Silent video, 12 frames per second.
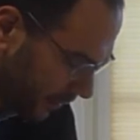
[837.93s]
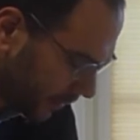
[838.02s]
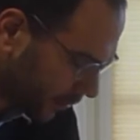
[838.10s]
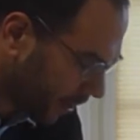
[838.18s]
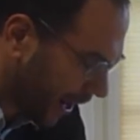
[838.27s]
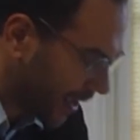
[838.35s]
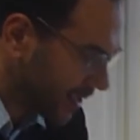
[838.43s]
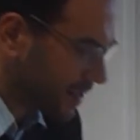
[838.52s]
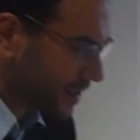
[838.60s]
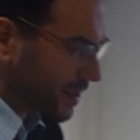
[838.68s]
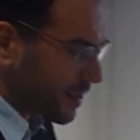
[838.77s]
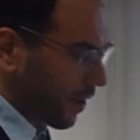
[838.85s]
the
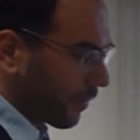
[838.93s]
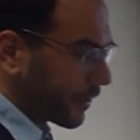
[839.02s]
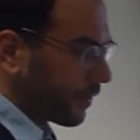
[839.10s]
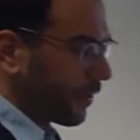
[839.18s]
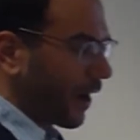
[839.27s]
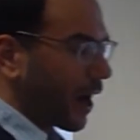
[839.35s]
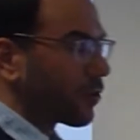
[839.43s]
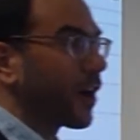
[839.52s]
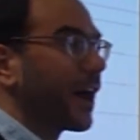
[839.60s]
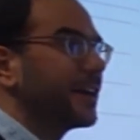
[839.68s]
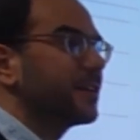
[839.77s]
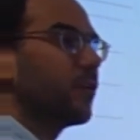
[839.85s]
rise of the far right